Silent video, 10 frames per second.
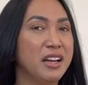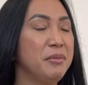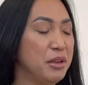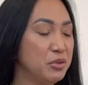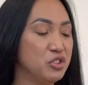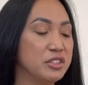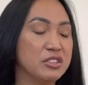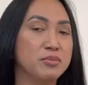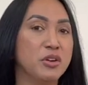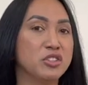I mean, it was just a
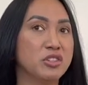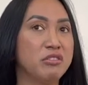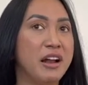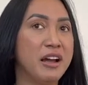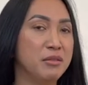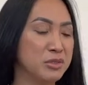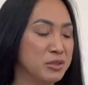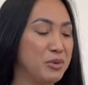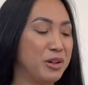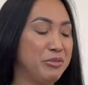small scratch, a
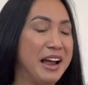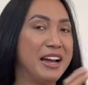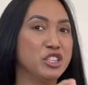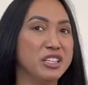small rash,